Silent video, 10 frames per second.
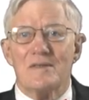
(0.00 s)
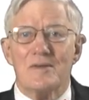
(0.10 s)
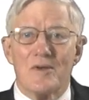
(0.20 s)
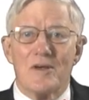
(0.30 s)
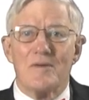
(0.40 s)

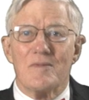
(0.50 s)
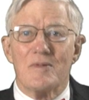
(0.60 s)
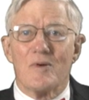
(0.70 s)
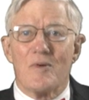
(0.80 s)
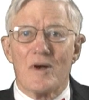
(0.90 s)

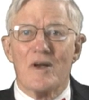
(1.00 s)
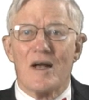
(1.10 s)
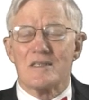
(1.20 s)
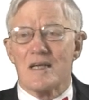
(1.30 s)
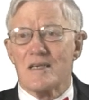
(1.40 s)
you'll
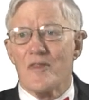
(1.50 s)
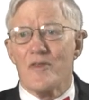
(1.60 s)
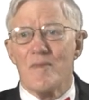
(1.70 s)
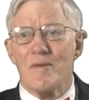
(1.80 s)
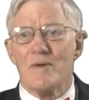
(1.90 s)
recognize the 10th
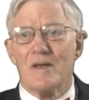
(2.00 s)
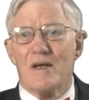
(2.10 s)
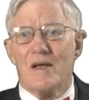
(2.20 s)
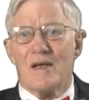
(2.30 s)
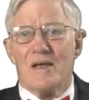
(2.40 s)
Amendment
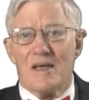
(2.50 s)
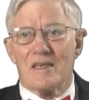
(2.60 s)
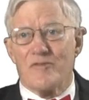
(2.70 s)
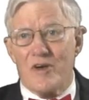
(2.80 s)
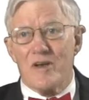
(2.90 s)
as
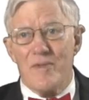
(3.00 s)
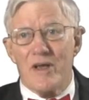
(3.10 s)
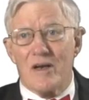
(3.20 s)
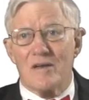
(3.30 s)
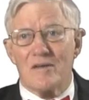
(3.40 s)

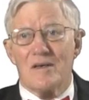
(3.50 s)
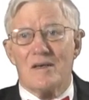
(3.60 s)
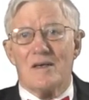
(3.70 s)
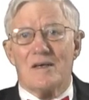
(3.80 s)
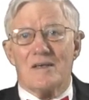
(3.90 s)
fundamental
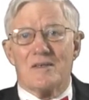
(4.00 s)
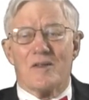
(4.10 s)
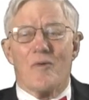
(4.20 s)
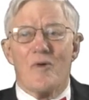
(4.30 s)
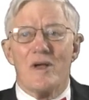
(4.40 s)
to the
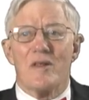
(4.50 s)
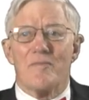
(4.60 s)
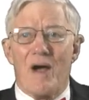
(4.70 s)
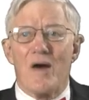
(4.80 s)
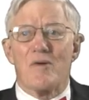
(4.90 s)
way that
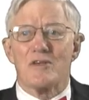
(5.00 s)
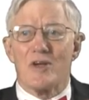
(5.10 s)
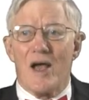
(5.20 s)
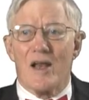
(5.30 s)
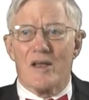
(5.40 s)
powers
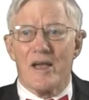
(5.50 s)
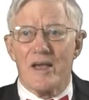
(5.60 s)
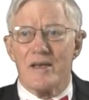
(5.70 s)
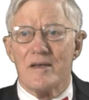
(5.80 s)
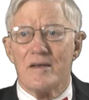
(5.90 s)
are
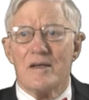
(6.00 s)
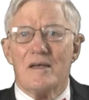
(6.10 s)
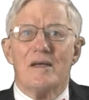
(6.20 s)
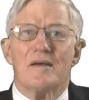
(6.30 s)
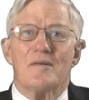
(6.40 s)
allocated
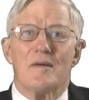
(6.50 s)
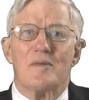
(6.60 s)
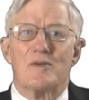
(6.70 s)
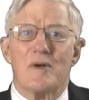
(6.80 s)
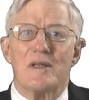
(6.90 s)

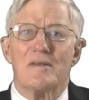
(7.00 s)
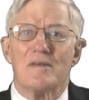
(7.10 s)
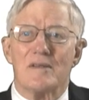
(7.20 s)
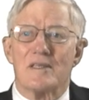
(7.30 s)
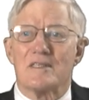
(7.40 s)
between
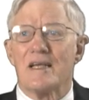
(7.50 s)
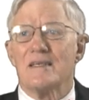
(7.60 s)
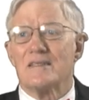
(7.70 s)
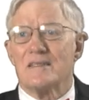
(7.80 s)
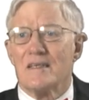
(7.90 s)
the
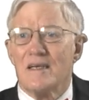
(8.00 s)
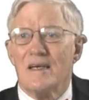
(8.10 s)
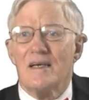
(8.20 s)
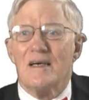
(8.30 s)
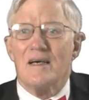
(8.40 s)
states
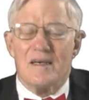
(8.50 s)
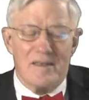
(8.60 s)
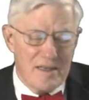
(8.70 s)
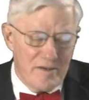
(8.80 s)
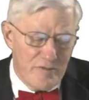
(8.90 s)

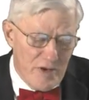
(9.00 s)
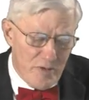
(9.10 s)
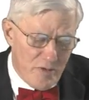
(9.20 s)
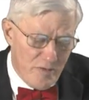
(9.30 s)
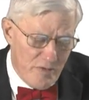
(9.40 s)
and
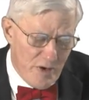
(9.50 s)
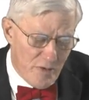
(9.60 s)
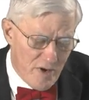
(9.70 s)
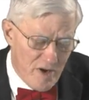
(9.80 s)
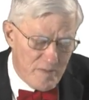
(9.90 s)
federal
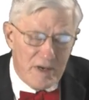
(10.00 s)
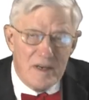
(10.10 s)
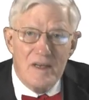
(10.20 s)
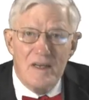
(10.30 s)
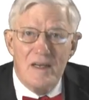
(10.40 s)
government.
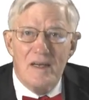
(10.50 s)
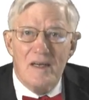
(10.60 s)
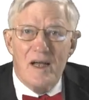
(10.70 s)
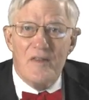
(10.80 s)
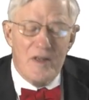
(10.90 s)

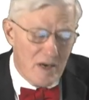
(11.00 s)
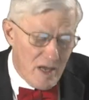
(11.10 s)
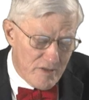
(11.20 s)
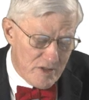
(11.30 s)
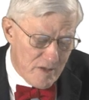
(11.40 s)
And the
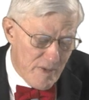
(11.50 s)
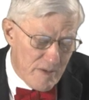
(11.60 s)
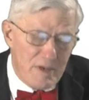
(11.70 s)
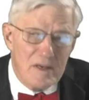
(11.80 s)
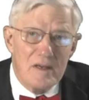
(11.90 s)
11th
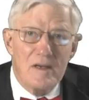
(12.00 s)
Amendment